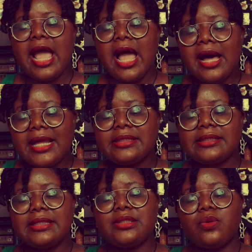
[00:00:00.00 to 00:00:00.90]
Ahn
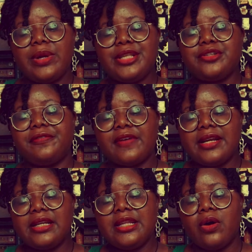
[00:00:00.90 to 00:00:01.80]
sees a way to
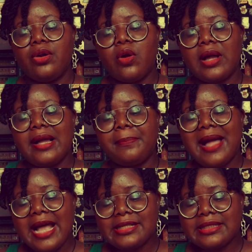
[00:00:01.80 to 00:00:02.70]
finally unlock her
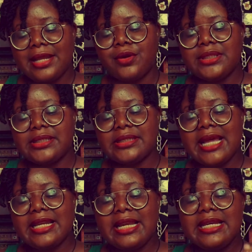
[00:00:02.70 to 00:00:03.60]
past and
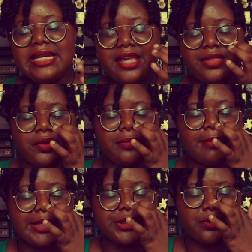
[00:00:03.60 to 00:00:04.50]
understand her lethal
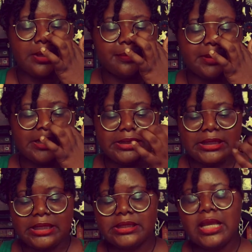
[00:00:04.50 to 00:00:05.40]
magical
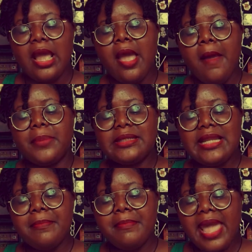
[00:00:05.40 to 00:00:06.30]
abilities, but
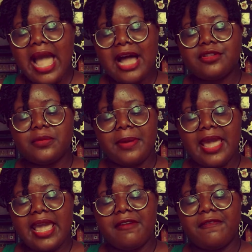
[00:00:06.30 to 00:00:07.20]
they may have to
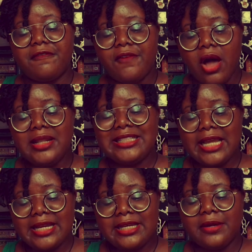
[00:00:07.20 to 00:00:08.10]
pay a far
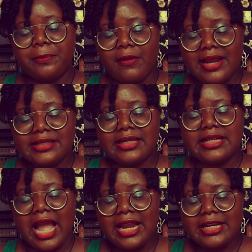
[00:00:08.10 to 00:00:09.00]
deadlier price than
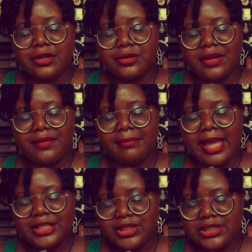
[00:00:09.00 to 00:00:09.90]
Ida could have
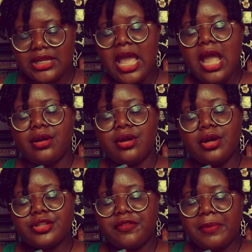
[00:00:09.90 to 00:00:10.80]
imagined.
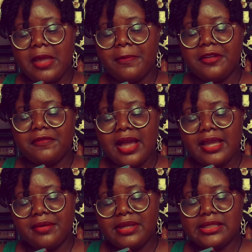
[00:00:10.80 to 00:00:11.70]
Girls of Paper and
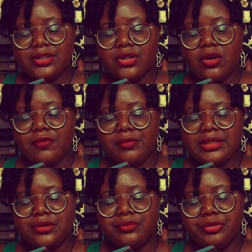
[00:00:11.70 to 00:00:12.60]
Fire meets a song of
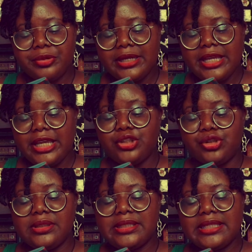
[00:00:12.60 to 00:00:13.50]
written ruin in
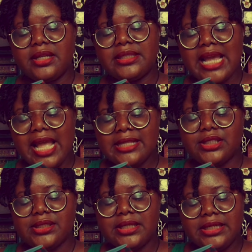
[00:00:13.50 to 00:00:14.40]
June C.L. Tan's
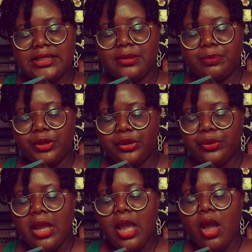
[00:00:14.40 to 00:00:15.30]
stunning
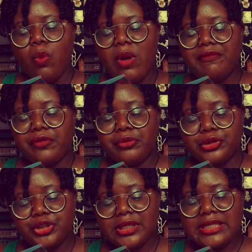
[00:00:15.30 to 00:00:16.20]
debut, where
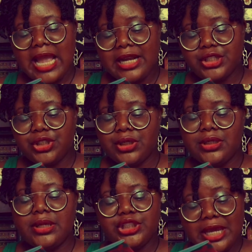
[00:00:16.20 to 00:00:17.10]
ferocious
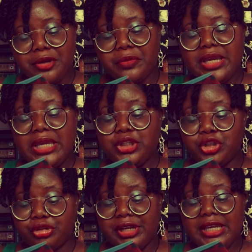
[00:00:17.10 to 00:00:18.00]
action, shadowy
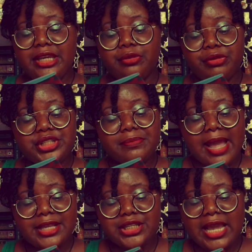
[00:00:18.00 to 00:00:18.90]
intrigue, rich
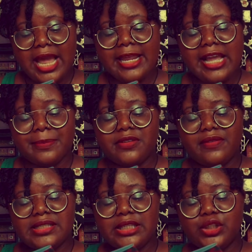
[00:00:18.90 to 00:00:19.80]
magic, and a
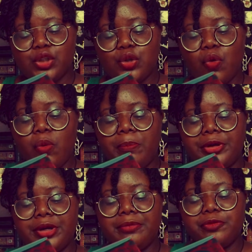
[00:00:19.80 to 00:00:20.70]
captivating slow
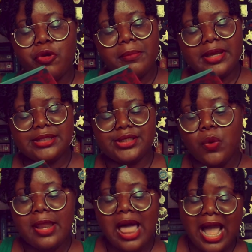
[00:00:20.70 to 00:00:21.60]
burn romance
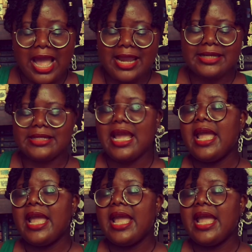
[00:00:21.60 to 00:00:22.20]
collide.